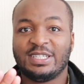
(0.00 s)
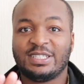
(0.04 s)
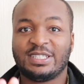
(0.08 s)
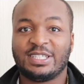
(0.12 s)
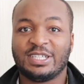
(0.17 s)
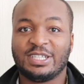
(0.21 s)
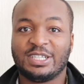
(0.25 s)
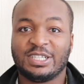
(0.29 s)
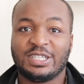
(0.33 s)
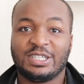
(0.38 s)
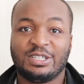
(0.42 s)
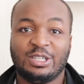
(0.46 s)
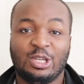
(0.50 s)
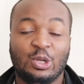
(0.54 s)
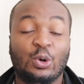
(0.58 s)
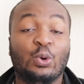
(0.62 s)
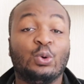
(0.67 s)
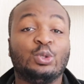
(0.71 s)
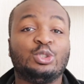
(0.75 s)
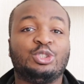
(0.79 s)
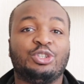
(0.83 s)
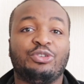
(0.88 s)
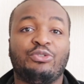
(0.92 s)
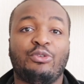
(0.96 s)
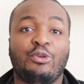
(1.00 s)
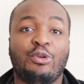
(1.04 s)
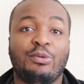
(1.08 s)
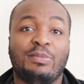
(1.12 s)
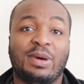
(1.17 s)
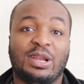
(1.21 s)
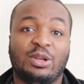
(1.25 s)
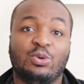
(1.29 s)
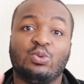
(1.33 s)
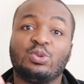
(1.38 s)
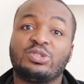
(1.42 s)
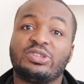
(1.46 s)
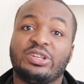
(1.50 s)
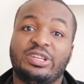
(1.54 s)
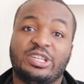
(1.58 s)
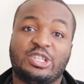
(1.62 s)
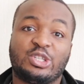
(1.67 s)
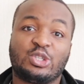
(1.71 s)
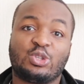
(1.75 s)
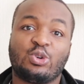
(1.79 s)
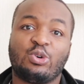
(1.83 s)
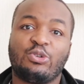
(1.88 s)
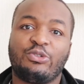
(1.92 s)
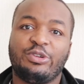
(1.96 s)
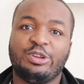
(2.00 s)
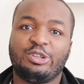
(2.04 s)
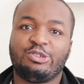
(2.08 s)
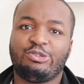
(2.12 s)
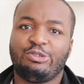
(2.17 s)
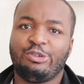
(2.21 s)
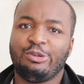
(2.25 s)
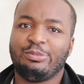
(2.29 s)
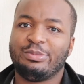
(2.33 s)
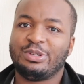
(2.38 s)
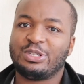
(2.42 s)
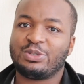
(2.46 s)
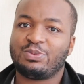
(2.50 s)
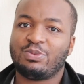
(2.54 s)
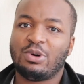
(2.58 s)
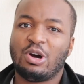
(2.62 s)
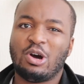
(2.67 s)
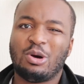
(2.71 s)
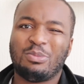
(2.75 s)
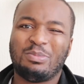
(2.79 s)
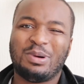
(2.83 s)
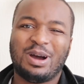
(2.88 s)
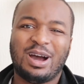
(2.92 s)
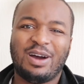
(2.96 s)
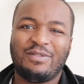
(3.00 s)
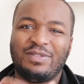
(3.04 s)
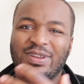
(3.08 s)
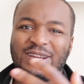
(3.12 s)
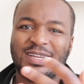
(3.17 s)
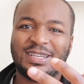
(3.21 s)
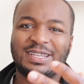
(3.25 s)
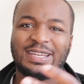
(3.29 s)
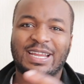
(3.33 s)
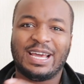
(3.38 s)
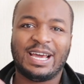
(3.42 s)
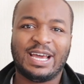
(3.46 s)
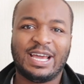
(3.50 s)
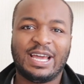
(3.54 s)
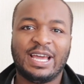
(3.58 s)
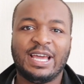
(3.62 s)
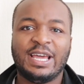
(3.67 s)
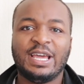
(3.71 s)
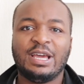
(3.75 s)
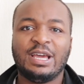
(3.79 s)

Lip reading: the laundry room, and also the storage room as well. But other than that,